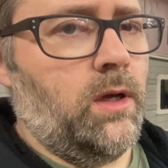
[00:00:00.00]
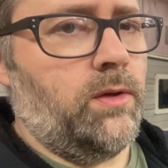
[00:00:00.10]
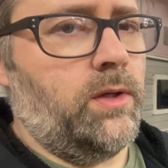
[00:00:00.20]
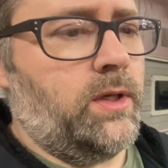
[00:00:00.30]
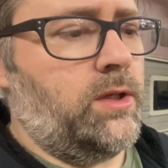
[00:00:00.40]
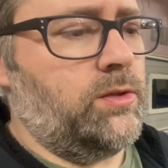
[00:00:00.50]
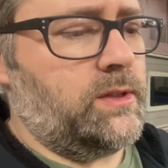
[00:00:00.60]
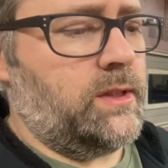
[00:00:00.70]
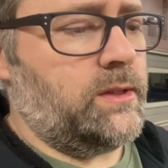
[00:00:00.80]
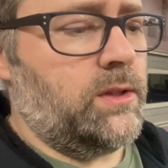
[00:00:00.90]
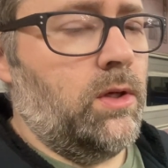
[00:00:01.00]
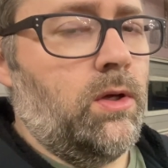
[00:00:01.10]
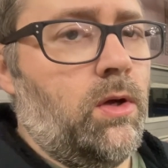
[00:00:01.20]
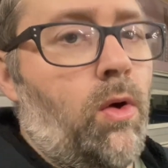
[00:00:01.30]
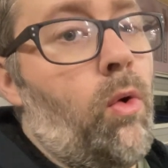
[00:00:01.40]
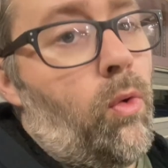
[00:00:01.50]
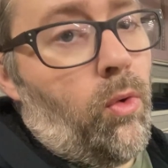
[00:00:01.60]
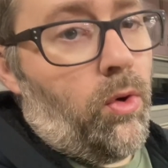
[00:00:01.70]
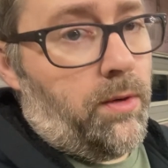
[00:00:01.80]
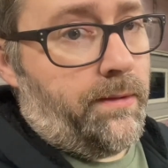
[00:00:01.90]
you can use this.
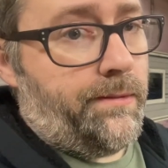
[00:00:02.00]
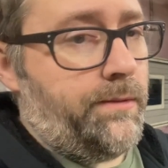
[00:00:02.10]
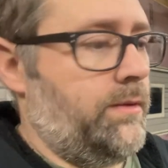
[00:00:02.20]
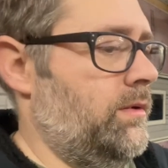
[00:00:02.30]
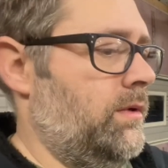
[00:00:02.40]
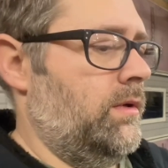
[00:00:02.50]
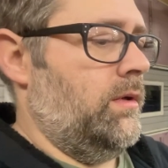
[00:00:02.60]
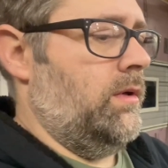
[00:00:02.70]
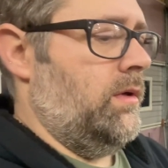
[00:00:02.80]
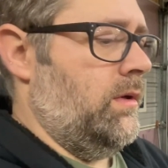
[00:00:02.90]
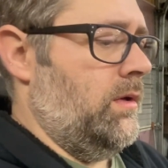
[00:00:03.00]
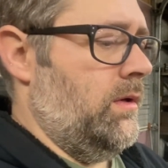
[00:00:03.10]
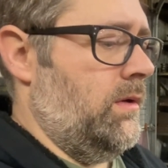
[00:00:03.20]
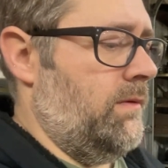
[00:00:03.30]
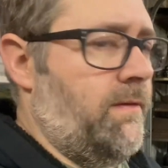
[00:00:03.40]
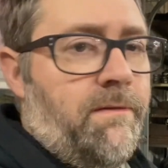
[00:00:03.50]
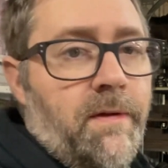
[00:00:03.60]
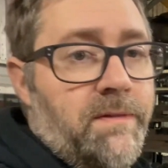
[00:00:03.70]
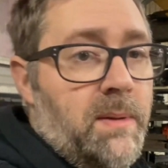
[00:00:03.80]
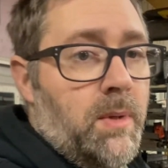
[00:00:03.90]
Or for
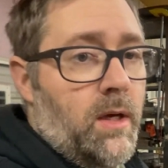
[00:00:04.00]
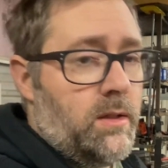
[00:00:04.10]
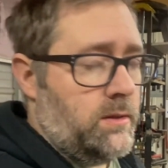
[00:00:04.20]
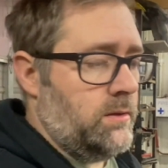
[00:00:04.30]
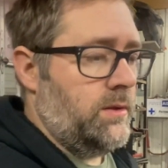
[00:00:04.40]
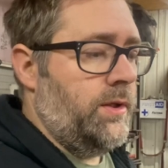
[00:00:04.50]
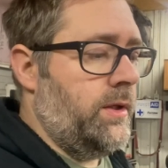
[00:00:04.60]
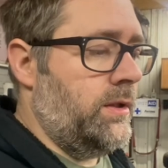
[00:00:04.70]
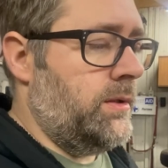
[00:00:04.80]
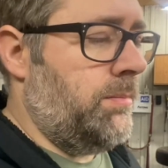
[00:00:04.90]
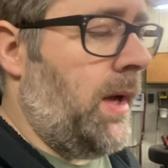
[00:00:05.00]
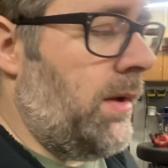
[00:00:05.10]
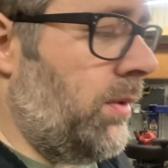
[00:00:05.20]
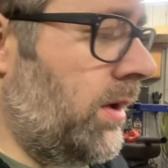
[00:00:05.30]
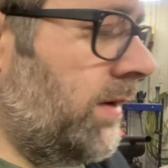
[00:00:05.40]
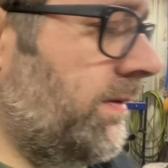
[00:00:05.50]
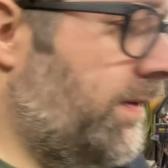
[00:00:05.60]
50 bucks, you can just buy one off of